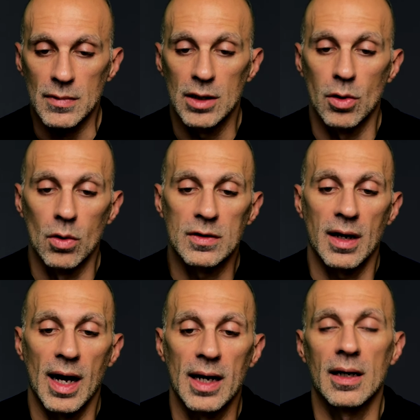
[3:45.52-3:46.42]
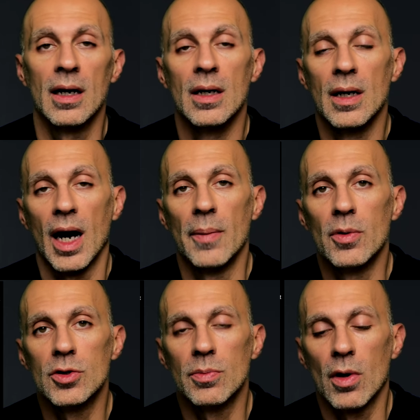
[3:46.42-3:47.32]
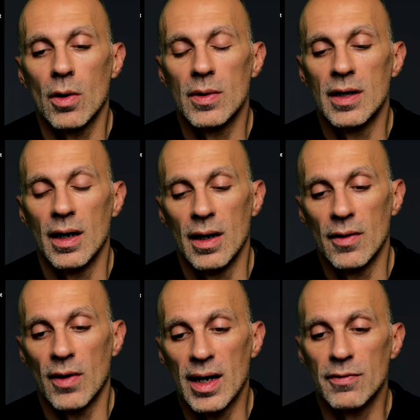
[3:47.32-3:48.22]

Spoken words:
It looks like I push more with the right